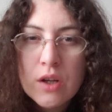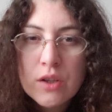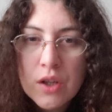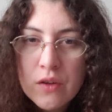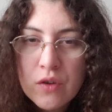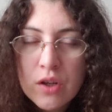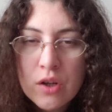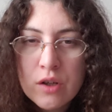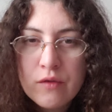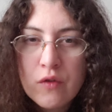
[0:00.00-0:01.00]
Living
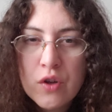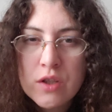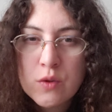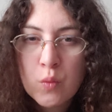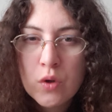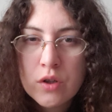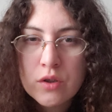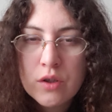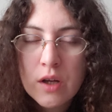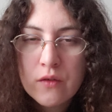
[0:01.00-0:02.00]
off of His
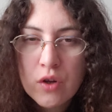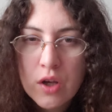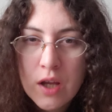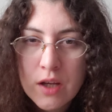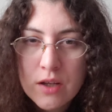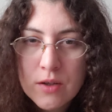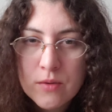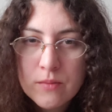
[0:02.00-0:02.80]
word every day.